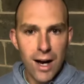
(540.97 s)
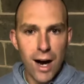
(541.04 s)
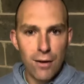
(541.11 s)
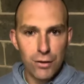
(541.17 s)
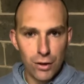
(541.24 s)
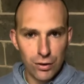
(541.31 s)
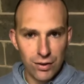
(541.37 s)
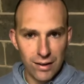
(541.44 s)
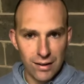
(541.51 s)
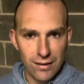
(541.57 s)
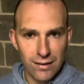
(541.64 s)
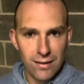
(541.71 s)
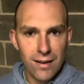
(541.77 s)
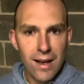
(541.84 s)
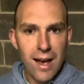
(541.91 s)
of your
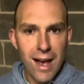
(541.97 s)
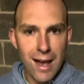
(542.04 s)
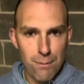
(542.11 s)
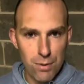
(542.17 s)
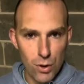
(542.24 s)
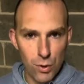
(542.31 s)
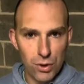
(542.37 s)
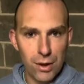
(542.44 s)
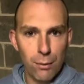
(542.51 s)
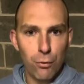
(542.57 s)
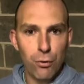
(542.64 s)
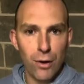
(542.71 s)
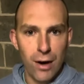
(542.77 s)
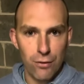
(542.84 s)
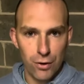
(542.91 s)
sins, and be with him
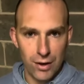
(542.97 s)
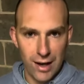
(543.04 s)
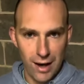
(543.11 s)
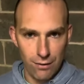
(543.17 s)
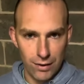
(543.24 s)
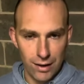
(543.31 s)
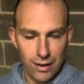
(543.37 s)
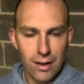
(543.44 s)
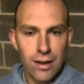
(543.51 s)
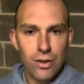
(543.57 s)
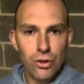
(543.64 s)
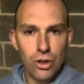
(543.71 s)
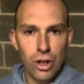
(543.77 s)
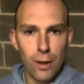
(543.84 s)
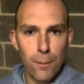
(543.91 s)
forever in heaven.
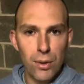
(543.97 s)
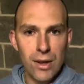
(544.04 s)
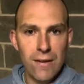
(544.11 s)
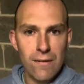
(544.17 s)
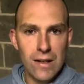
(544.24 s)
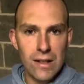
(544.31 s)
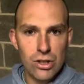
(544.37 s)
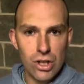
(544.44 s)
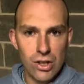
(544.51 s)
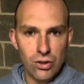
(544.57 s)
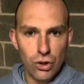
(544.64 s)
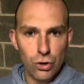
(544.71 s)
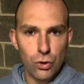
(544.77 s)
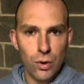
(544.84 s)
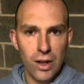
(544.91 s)
So you're believing
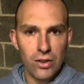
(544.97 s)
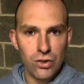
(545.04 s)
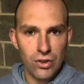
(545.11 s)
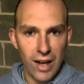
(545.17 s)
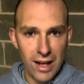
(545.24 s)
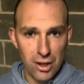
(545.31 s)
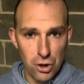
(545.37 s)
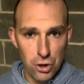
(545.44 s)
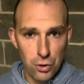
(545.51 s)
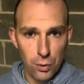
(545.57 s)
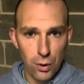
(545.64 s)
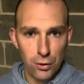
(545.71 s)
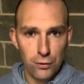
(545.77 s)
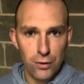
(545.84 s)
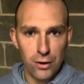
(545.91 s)
Jesus Christ died on the
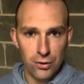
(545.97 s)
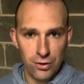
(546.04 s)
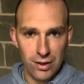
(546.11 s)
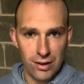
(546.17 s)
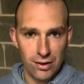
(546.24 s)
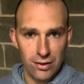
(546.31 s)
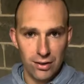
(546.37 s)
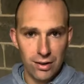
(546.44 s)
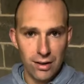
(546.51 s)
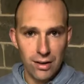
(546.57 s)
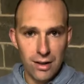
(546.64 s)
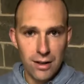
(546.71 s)
cross for your sins.